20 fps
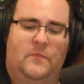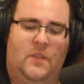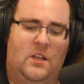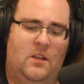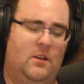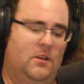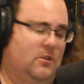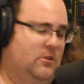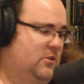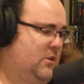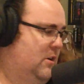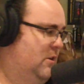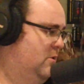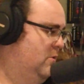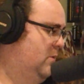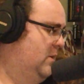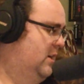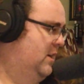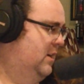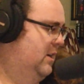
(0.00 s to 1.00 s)

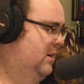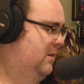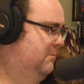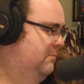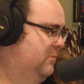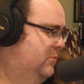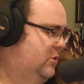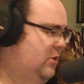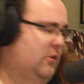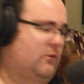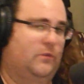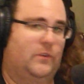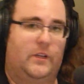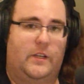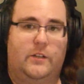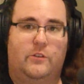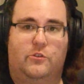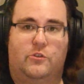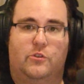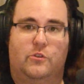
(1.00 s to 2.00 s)
So don't
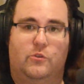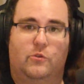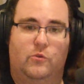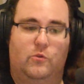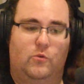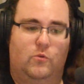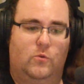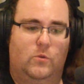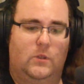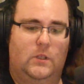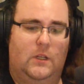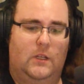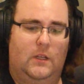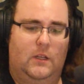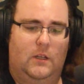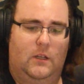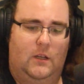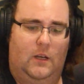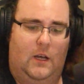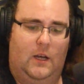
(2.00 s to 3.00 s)
forget to
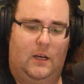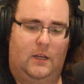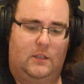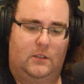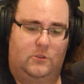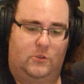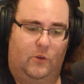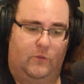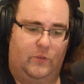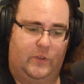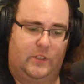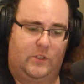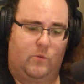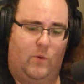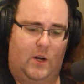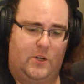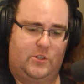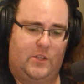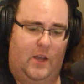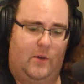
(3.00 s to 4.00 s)

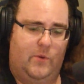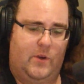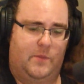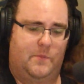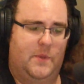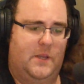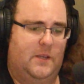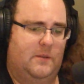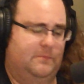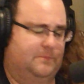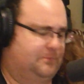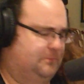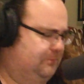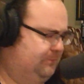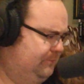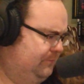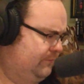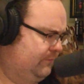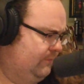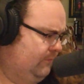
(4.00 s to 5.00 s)
watch that with me.
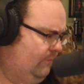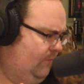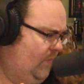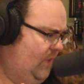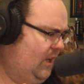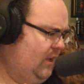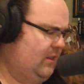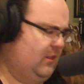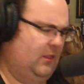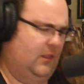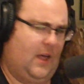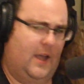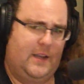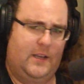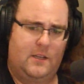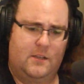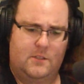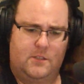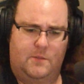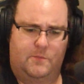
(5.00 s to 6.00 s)

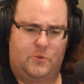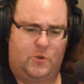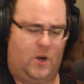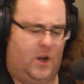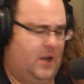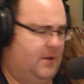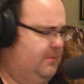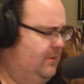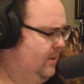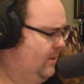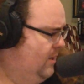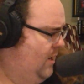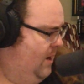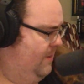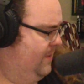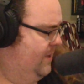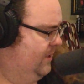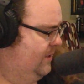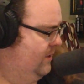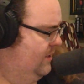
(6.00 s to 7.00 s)
Like, subscribe,
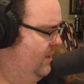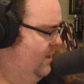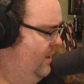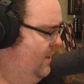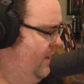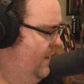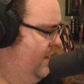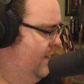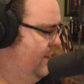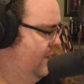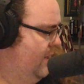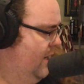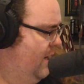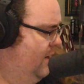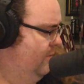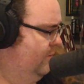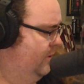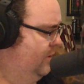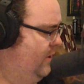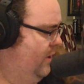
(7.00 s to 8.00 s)
comment, and I
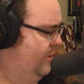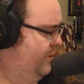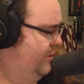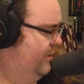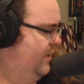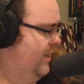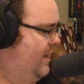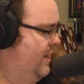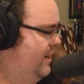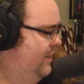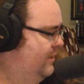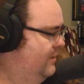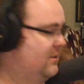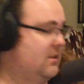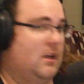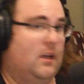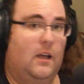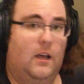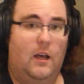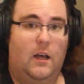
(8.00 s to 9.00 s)
will talk to you guys
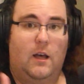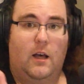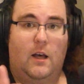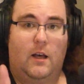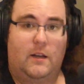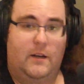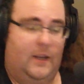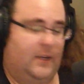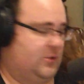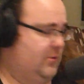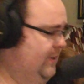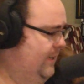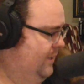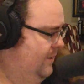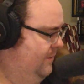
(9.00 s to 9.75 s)
next week.